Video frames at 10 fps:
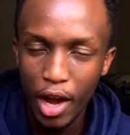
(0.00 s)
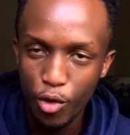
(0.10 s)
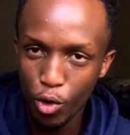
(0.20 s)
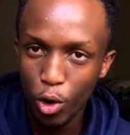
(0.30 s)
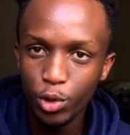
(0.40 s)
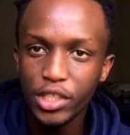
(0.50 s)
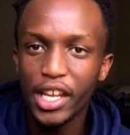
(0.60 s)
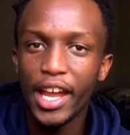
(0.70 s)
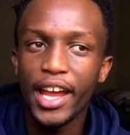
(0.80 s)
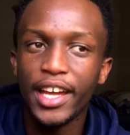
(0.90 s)
wrote
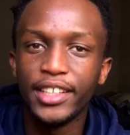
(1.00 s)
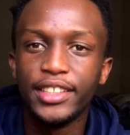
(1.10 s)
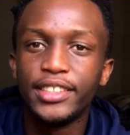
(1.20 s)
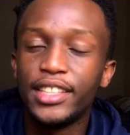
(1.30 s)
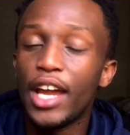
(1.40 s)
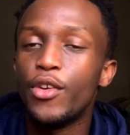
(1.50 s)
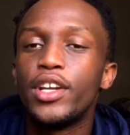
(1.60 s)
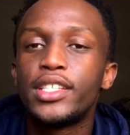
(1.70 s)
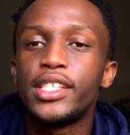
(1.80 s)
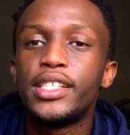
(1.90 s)
and
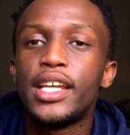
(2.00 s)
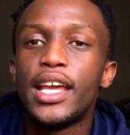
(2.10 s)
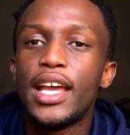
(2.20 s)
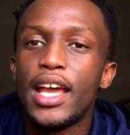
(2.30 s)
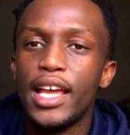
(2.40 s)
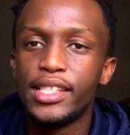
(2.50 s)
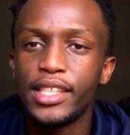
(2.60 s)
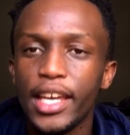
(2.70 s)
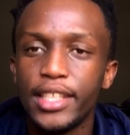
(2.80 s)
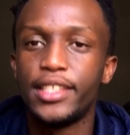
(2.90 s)
directed a
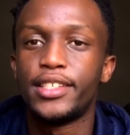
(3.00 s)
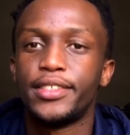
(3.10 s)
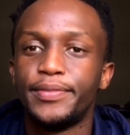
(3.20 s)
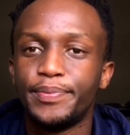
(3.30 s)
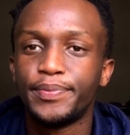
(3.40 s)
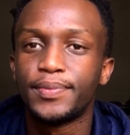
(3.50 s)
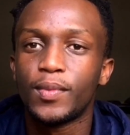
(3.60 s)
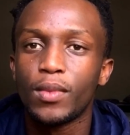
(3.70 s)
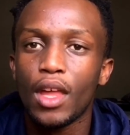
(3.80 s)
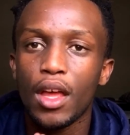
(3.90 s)
skit.
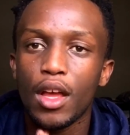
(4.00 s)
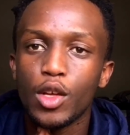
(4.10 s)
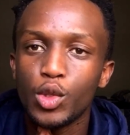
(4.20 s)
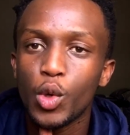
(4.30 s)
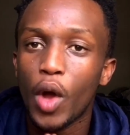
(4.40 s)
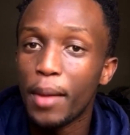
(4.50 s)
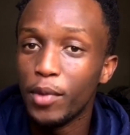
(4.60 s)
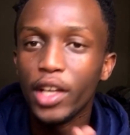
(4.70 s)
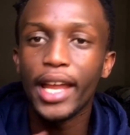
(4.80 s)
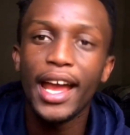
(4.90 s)
So I'm
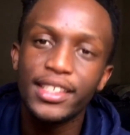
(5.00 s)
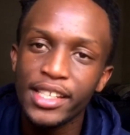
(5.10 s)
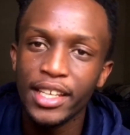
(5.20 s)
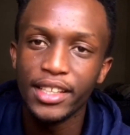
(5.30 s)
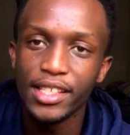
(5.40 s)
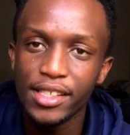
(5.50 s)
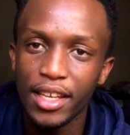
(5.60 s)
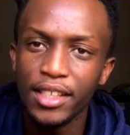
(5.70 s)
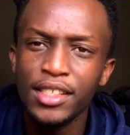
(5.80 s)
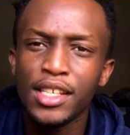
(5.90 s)
not acting in the
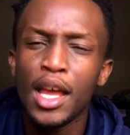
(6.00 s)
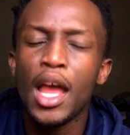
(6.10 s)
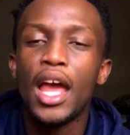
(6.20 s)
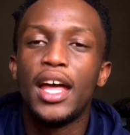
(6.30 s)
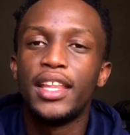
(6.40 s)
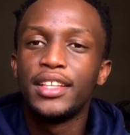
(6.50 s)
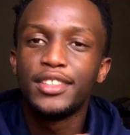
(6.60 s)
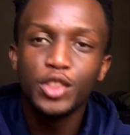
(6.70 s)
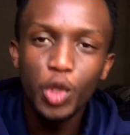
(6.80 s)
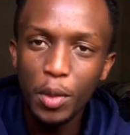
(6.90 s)
skit.
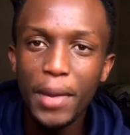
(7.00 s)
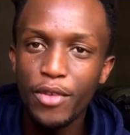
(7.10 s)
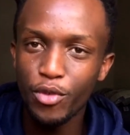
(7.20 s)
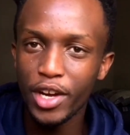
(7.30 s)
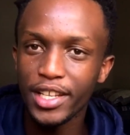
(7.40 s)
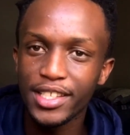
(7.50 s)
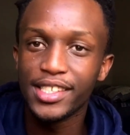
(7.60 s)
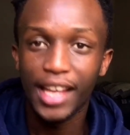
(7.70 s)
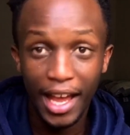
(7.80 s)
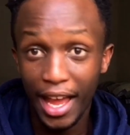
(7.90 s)
Two of my
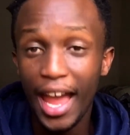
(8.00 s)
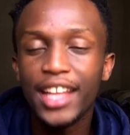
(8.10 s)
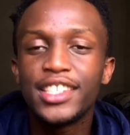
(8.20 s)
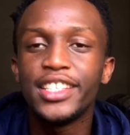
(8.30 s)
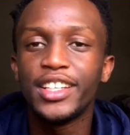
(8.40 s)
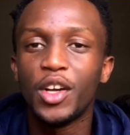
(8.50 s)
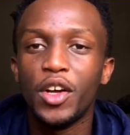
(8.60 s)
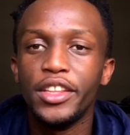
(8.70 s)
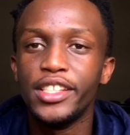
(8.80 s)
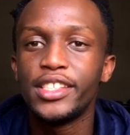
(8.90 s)
friends are acting
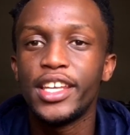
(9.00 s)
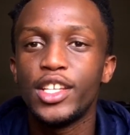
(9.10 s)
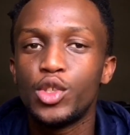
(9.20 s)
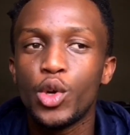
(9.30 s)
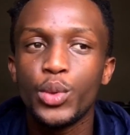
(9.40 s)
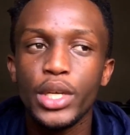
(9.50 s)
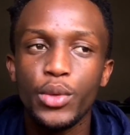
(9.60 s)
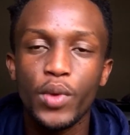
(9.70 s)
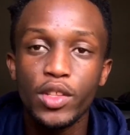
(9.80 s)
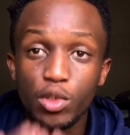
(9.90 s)
on the skit. So we
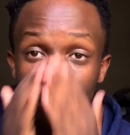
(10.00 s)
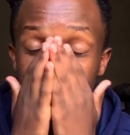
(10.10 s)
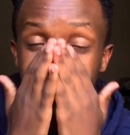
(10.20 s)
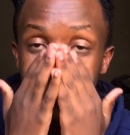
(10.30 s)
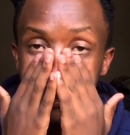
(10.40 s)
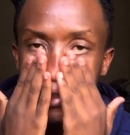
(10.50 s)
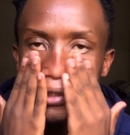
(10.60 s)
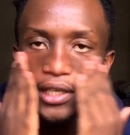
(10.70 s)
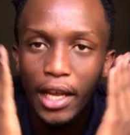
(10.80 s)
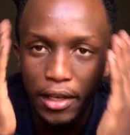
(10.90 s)
went to
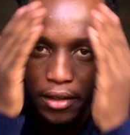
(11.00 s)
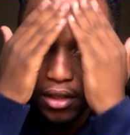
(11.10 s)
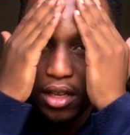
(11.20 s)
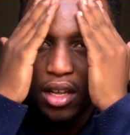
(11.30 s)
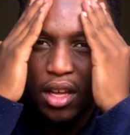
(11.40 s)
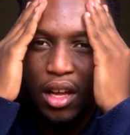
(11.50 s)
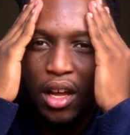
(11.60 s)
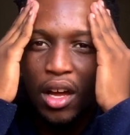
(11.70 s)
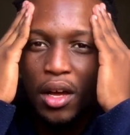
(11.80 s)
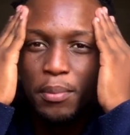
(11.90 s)
Braamfontein like
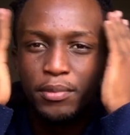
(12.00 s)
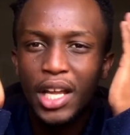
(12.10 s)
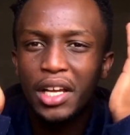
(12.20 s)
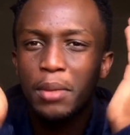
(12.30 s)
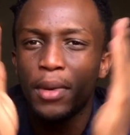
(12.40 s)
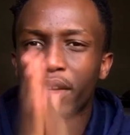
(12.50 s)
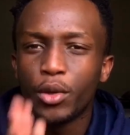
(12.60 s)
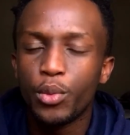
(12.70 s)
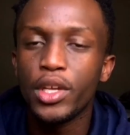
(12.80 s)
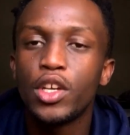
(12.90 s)
about
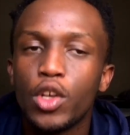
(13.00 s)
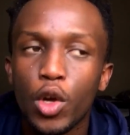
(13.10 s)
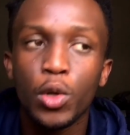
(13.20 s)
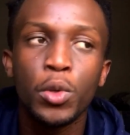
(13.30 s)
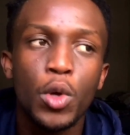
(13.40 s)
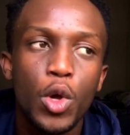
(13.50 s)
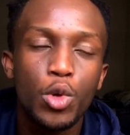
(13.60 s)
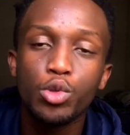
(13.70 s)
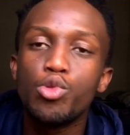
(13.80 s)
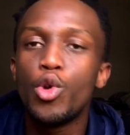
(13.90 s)
a week ago
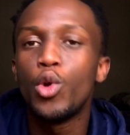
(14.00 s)
to